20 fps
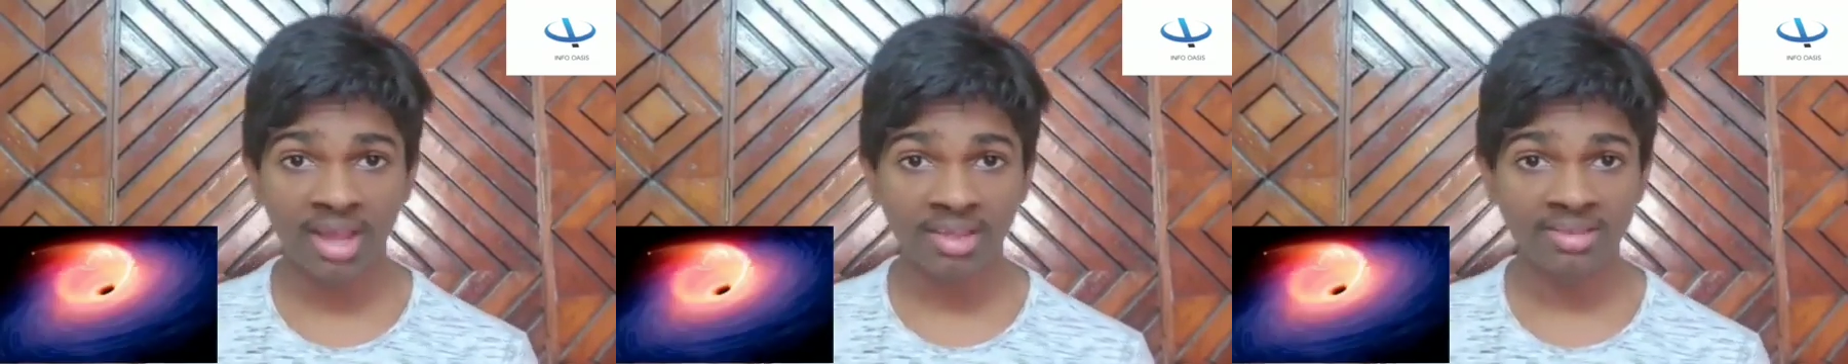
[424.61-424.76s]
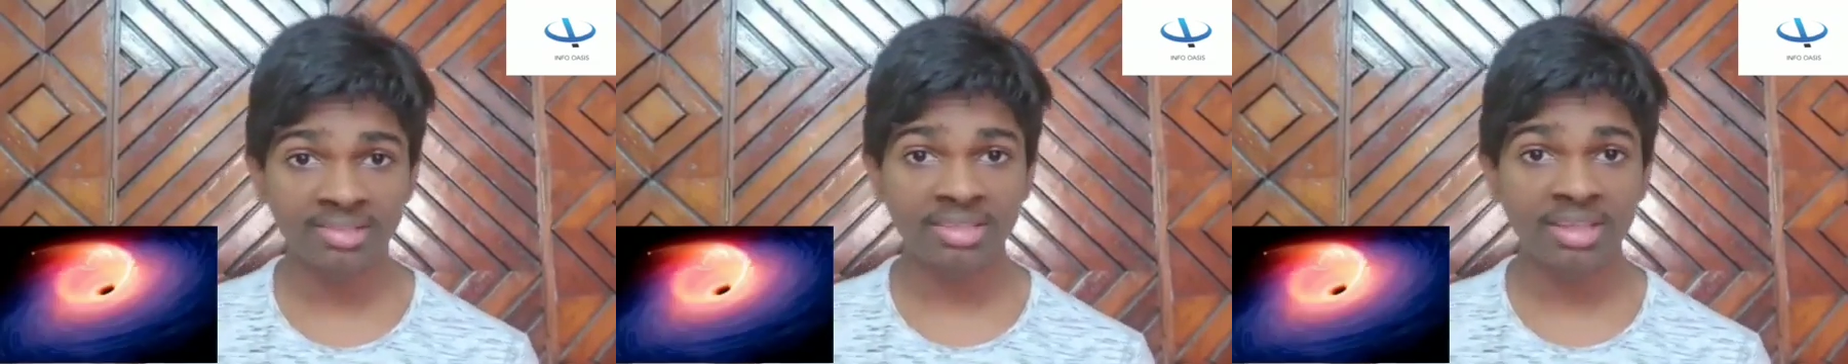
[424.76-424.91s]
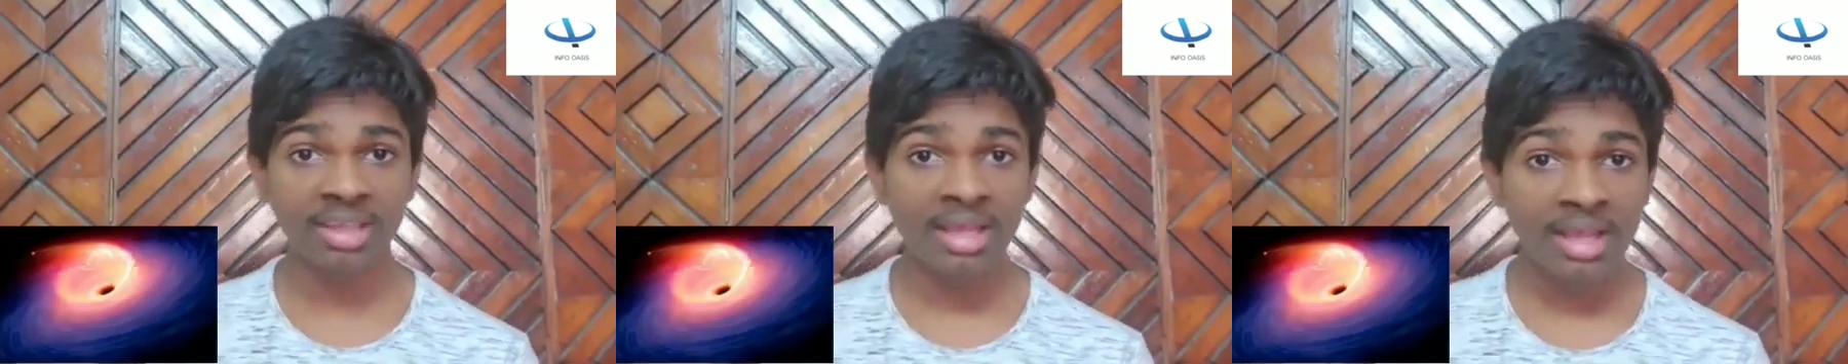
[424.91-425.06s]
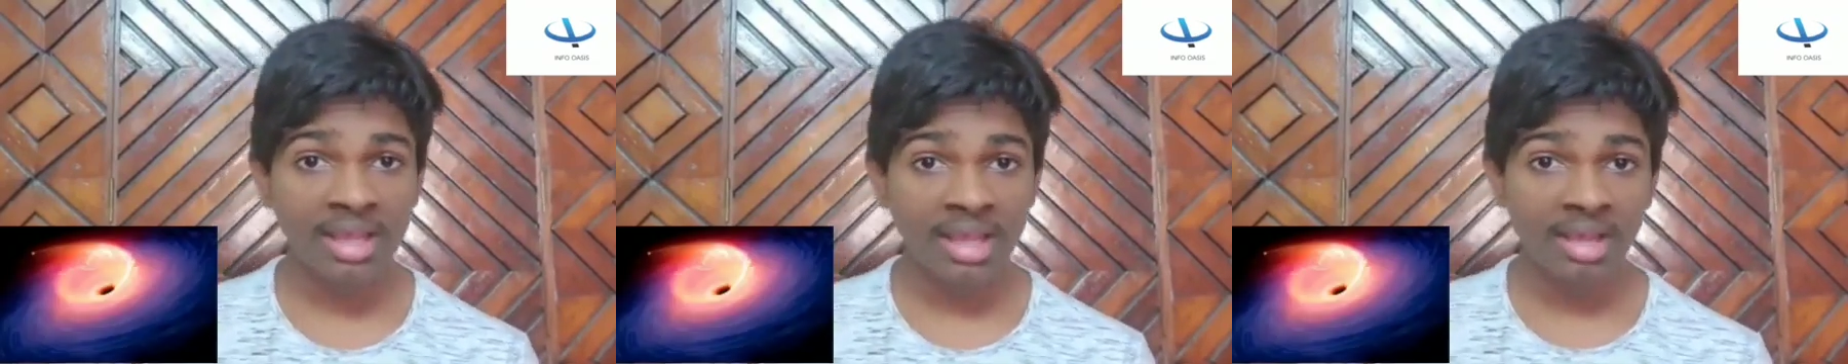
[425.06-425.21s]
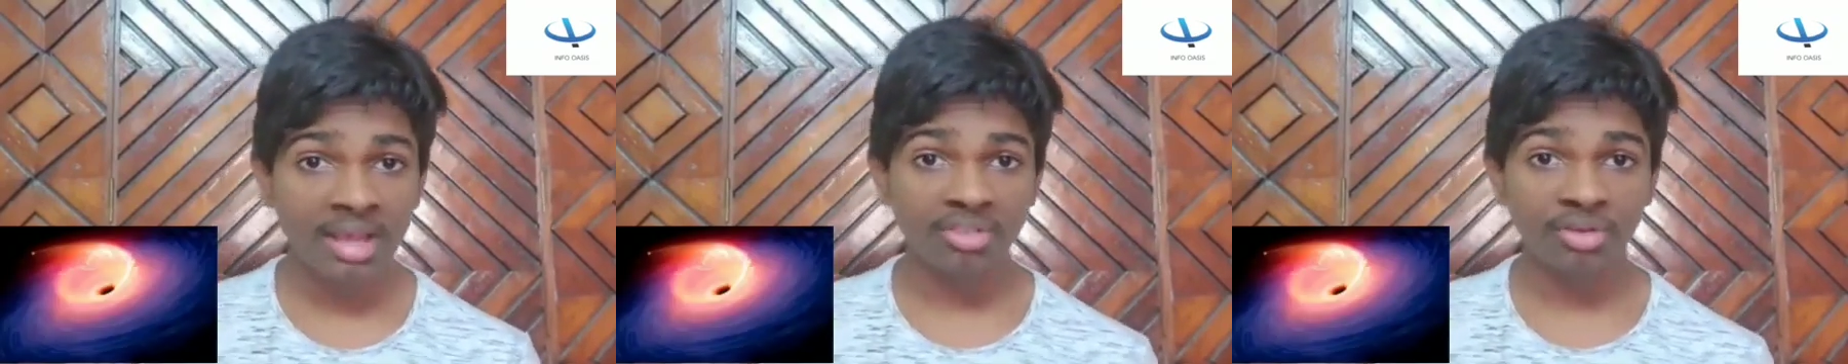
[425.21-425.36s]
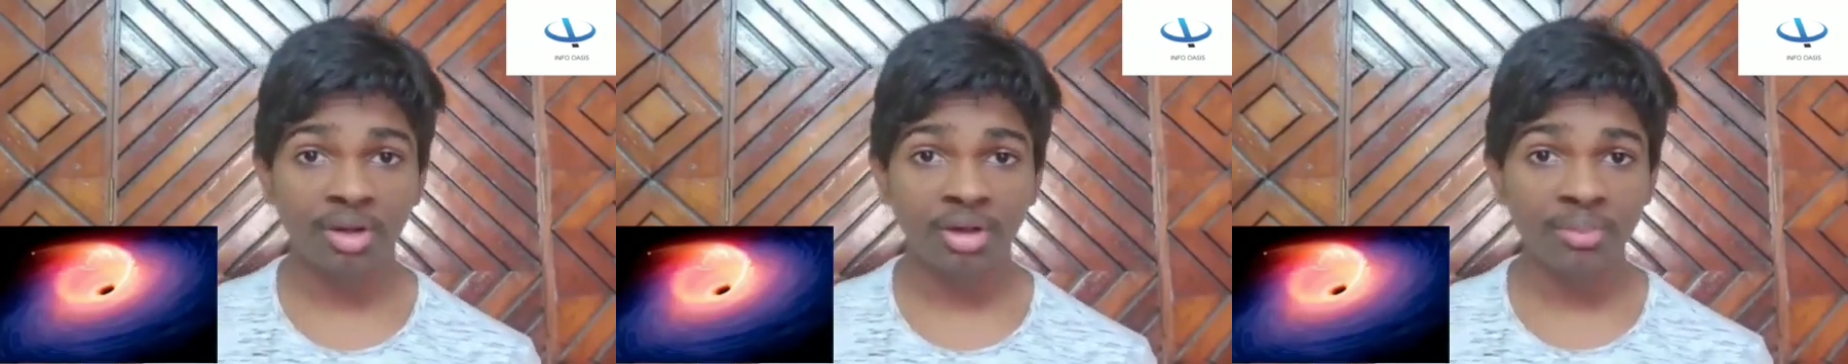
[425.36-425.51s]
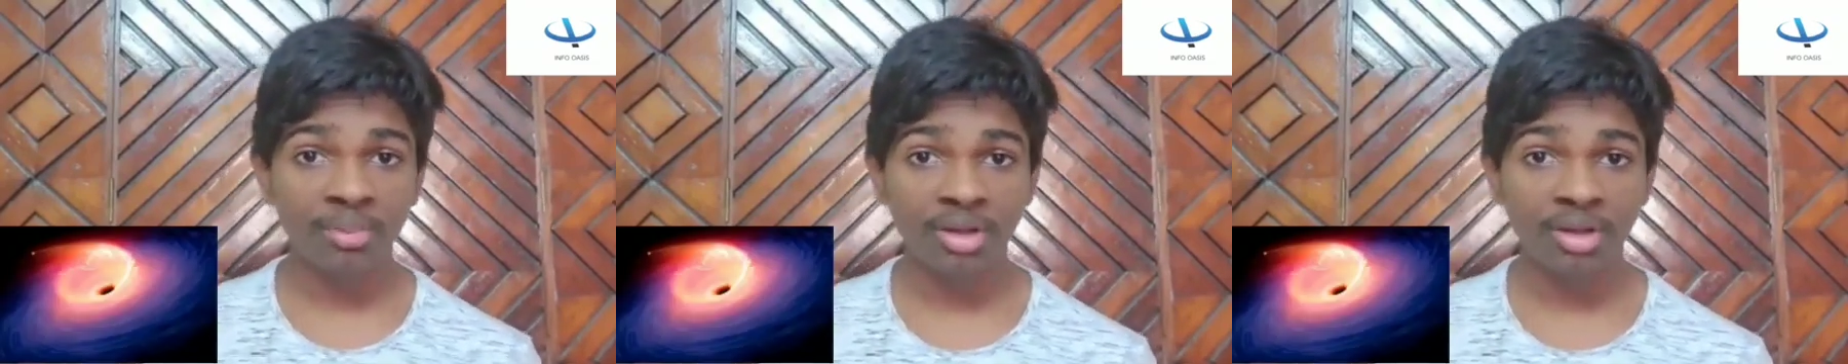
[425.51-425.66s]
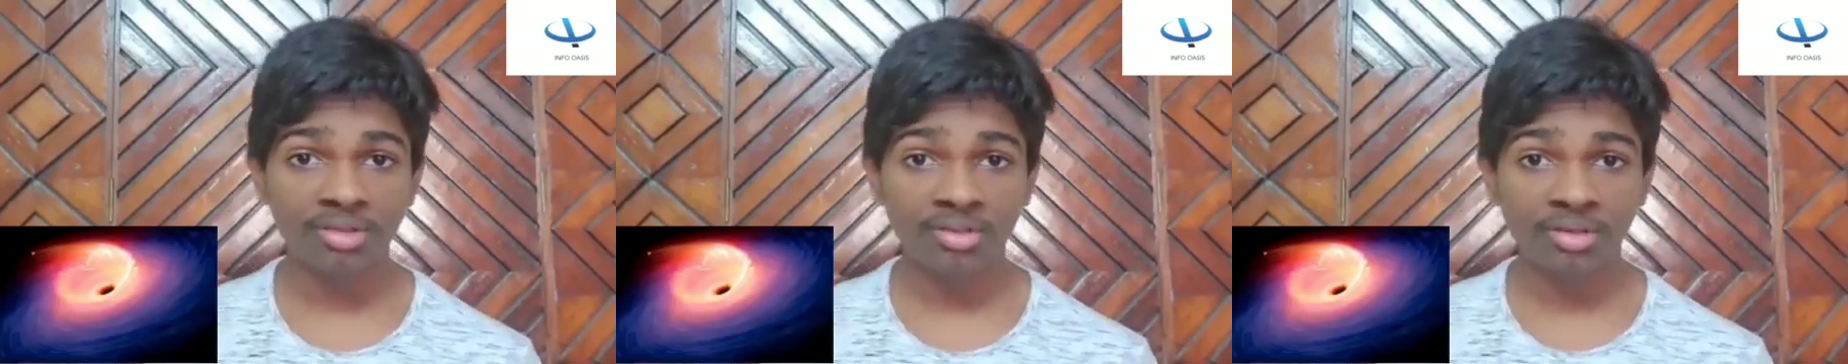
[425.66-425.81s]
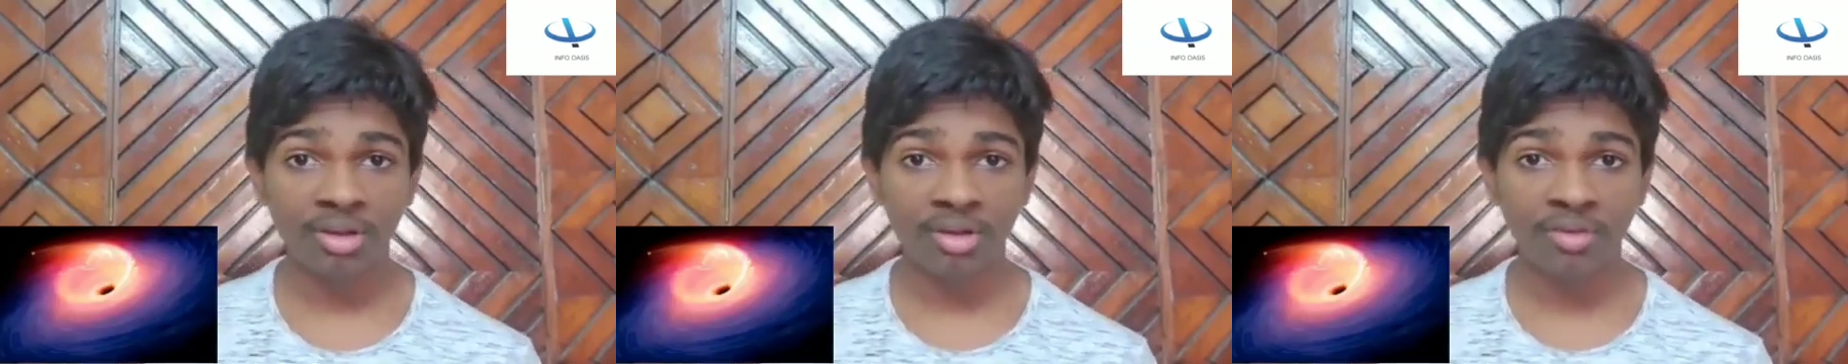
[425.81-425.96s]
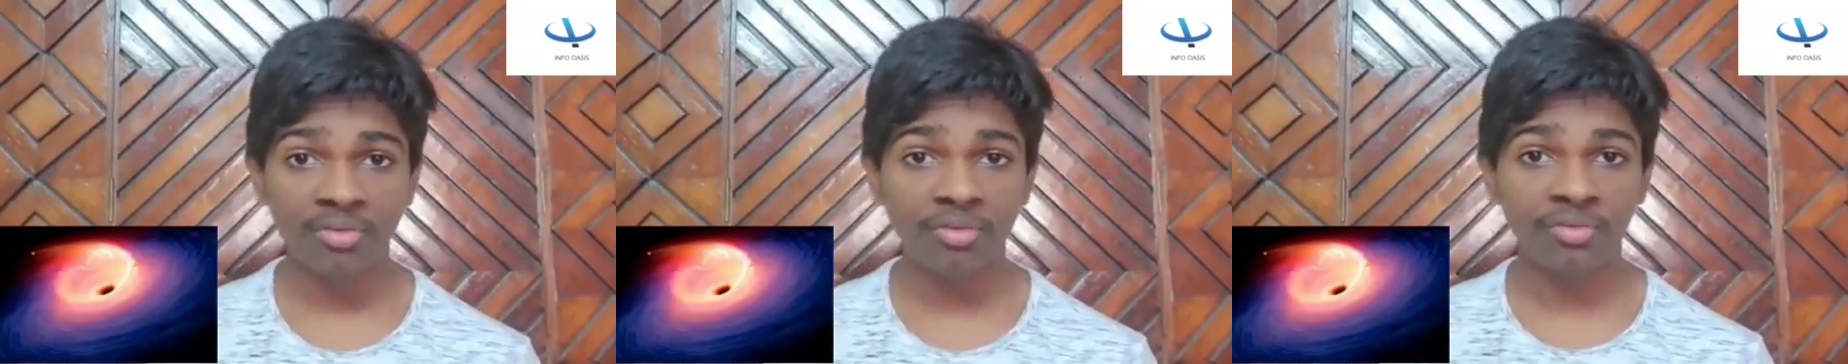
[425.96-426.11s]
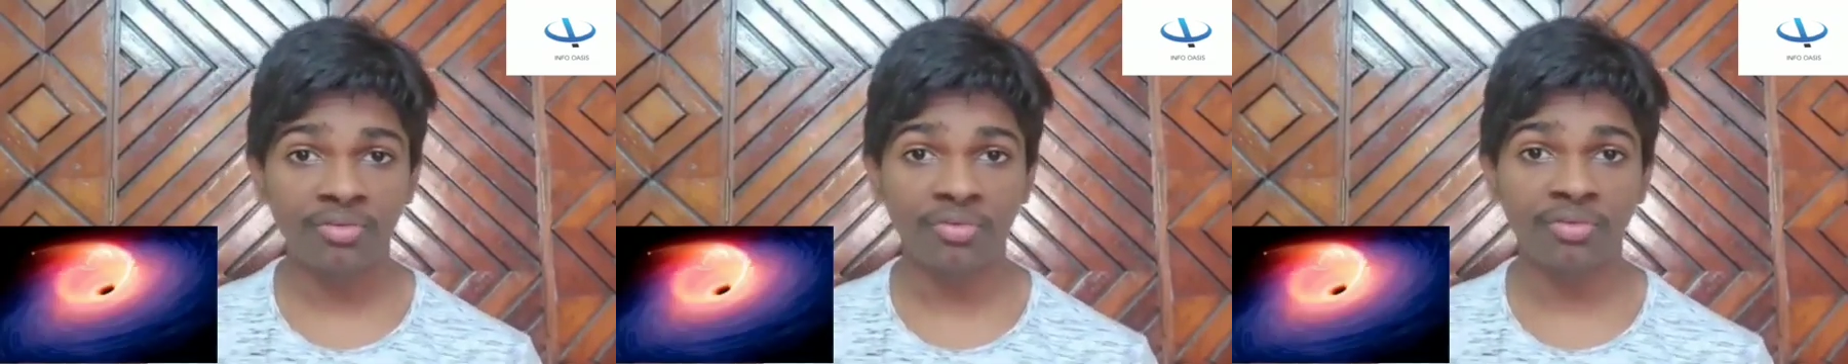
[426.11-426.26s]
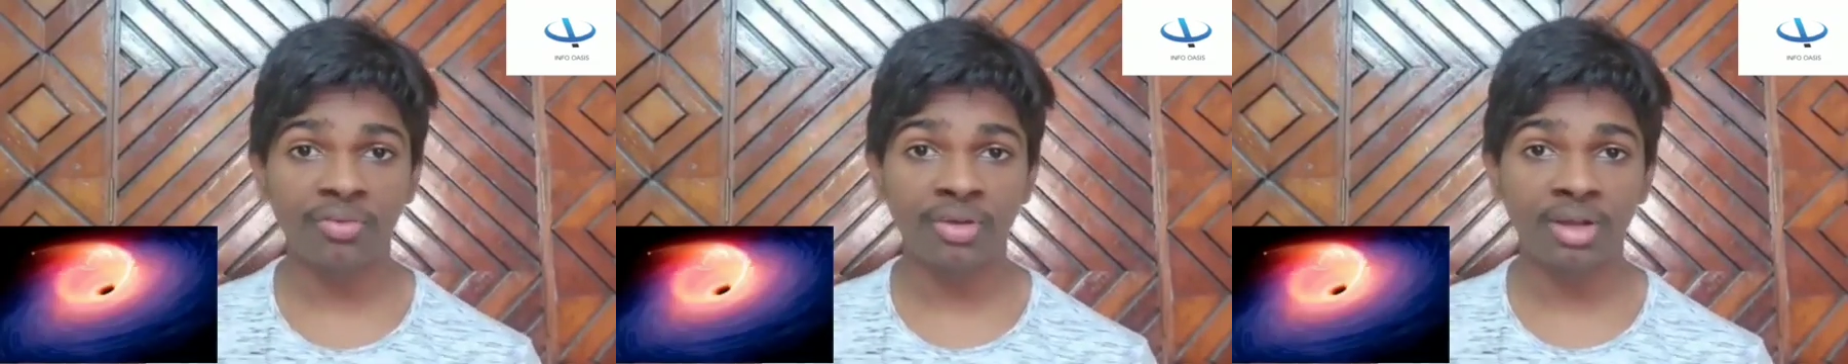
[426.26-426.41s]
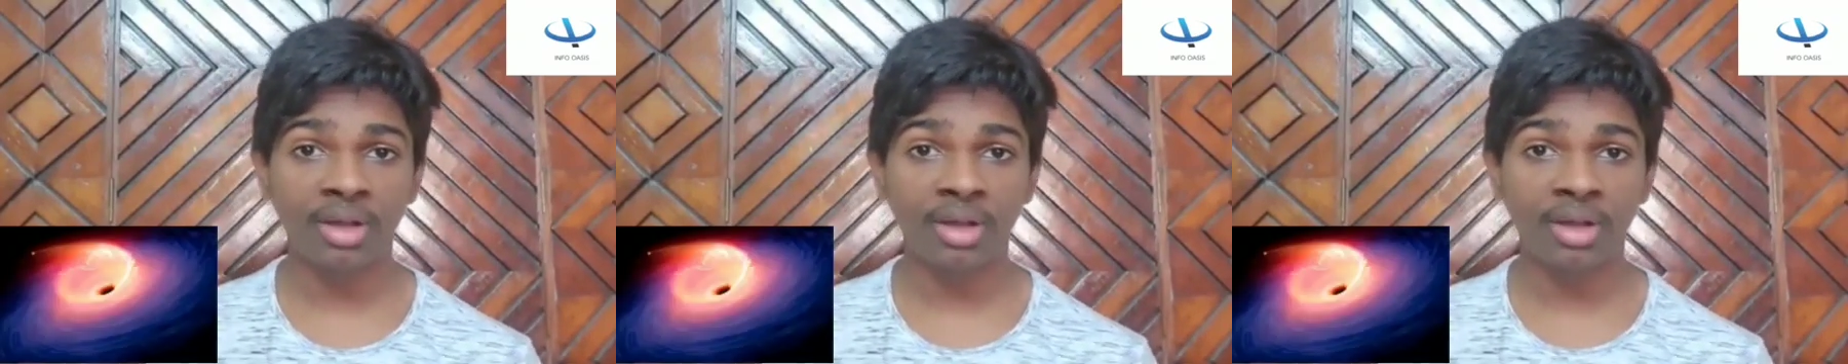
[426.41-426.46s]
has a solar mass of